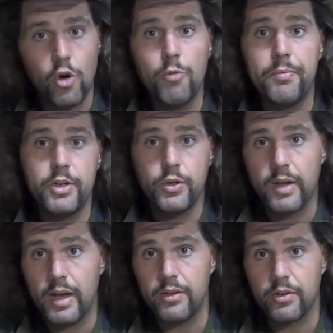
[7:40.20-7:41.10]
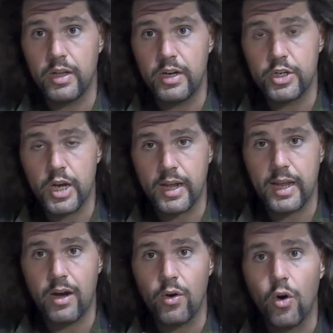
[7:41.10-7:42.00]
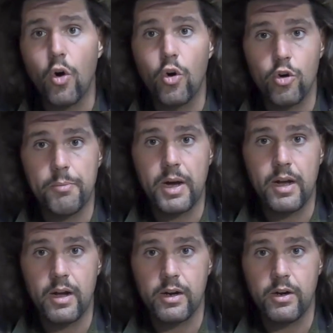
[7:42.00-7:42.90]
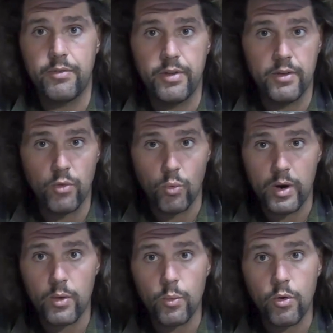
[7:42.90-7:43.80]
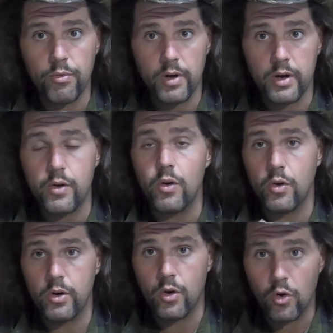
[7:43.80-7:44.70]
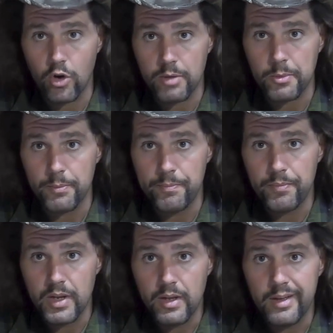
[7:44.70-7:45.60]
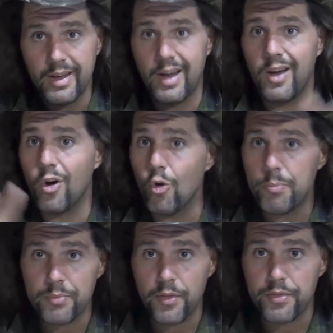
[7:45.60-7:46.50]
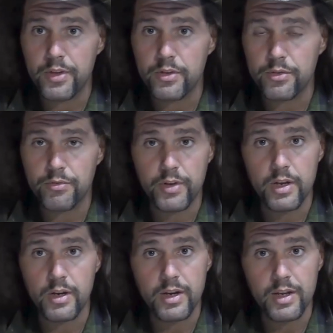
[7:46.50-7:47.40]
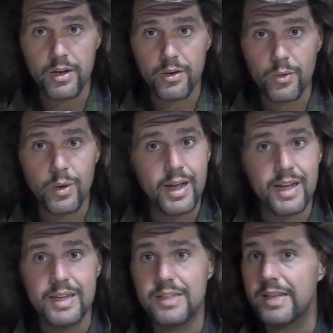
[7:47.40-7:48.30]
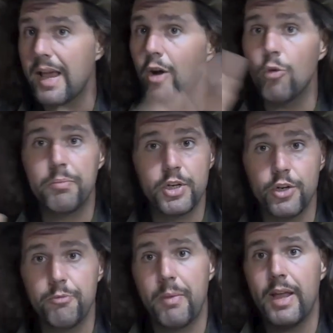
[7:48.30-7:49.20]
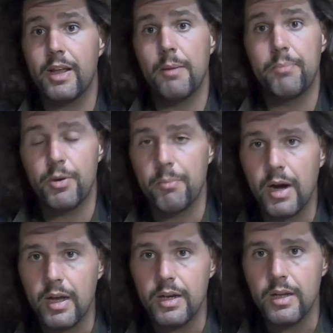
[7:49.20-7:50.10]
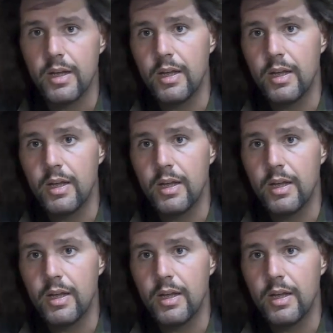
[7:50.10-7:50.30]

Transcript: I hope that you guys are going to check out Autobiography of a Werewolf Hunter on Audible. I hope that this video has helped you make up your mind,